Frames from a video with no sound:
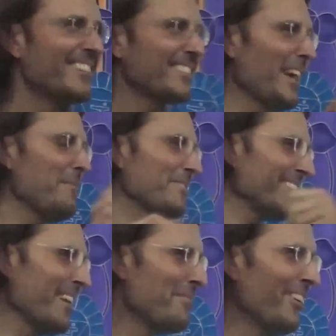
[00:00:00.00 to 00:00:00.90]

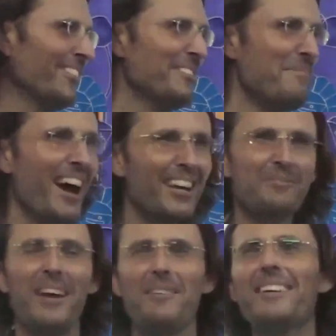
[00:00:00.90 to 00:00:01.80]
slap on the
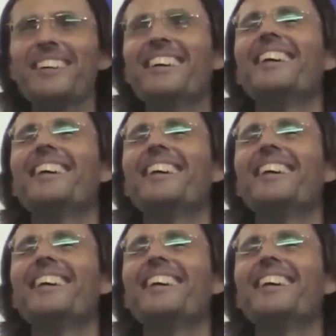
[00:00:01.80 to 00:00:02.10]
mask, maybe.